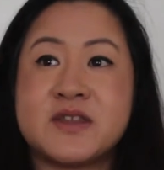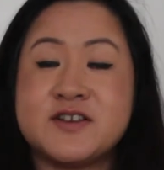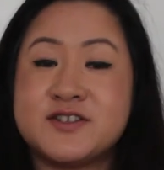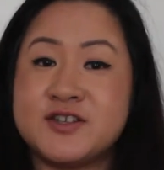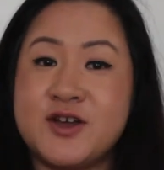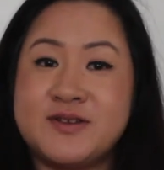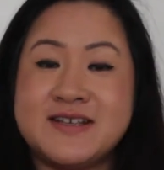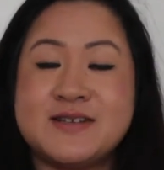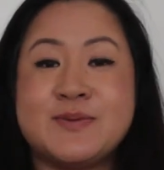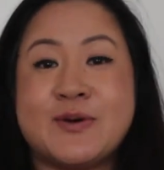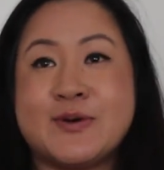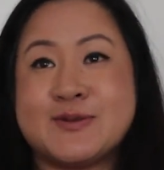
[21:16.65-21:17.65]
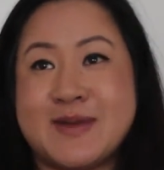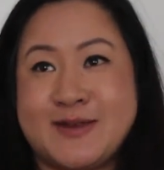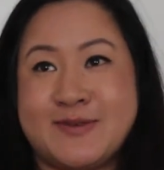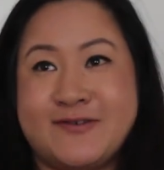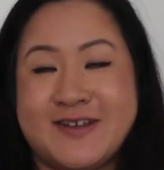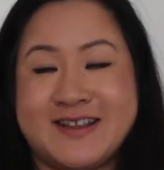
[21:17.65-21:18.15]
So this was made
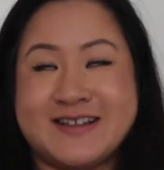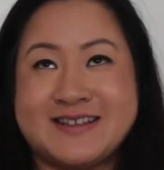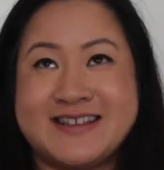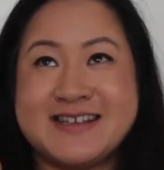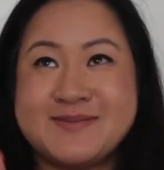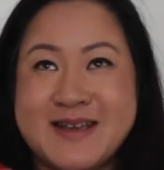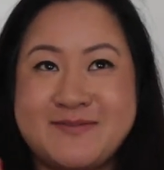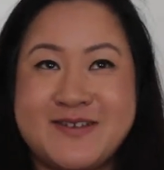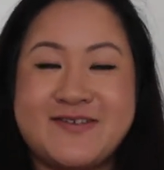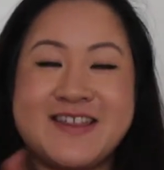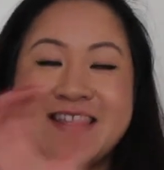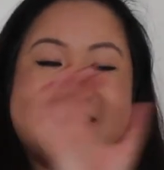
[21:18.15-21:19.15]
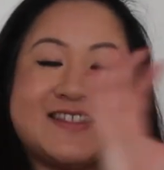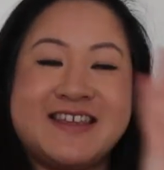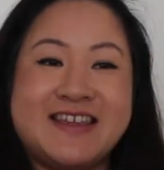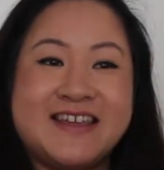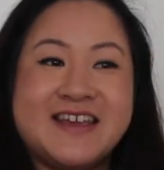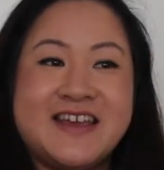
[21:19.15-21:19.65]
me think
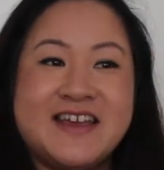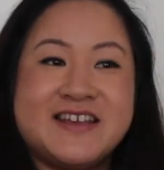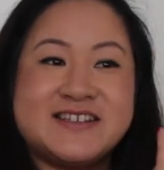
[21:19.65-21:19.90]
that